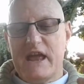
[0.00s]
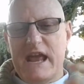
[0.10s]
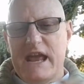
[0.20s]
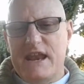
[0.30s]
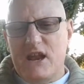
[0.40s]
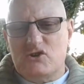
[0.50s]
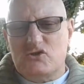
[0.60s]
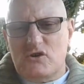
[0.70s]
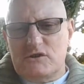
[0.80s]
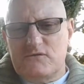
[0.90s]
the inner
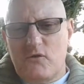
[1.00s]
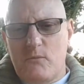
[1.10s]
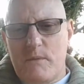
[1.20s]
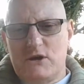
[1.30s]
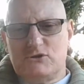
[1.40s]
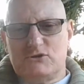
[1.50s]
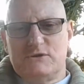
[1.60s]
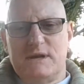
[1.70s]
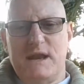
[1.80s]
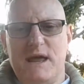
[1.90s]

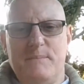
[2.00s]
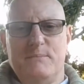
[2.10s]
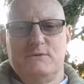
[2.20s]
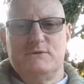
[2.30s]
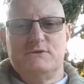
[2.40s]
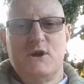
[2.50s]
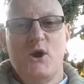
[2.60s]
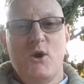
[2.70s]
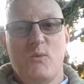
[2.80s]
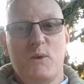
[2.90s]
transformation that happens
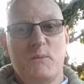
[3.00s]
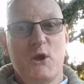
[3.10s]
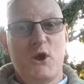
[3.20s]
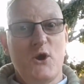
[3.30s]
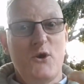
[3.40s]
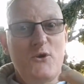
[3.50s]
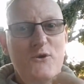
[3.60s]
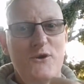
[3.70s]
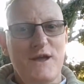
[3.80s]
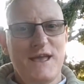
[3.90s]
when we
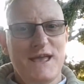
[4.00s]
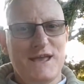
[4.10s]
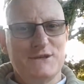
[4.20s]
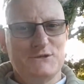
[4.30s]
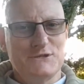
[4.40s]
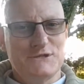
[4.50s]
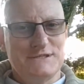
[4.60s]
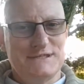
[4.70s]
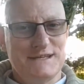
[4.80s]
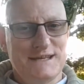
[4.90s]
go into
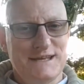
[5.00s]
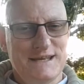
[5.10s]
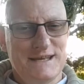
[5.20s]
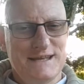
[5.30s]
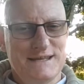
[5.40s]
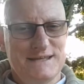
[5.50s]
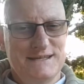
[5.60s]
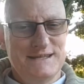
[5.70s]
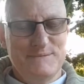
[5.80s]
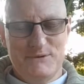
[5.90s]
this
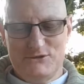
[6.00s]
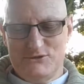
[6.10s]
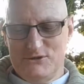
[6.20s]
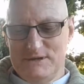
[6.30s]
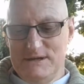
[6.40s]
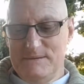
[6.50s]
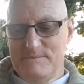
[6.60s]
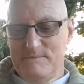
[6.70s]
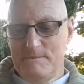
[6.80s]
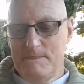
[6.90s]
deeper journey.
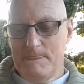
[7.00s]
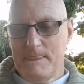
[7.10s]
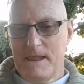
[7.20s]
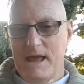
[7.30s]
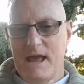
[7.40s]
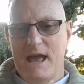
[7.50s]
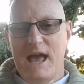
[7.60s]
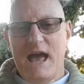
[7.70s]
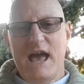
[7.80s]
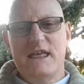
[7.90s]

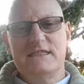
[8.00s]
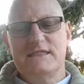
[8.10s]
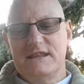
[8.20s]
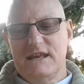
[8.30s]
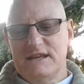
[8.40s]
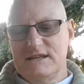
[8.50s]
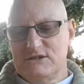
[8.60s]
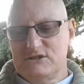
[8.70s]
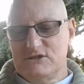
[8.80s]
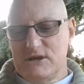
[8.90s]
And then
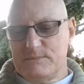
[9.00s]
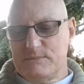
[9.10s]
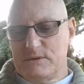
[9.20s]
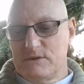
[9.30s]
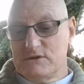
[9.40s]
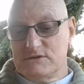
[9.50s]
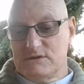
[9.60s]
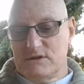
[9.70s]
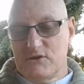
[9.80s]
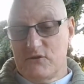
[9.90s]

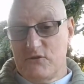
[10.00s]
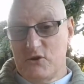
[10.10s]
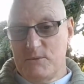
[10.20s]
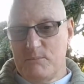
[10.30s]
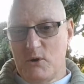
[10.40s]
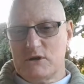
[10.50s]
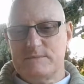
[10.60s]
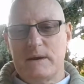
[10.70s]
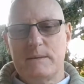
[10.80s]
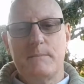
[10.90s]
the third part is
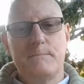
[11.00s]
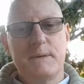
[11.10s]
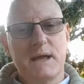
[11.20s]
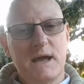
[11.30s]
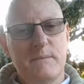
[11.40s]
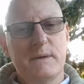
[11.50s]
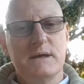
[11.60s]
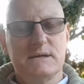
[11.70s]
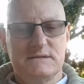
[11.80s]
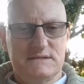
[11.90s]
about
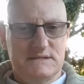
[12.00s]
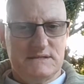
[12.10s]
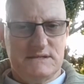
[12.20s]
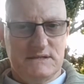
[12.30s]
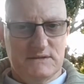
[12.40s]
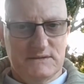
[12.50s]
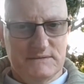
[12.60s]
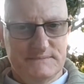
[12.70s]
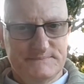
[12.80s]
becoming still.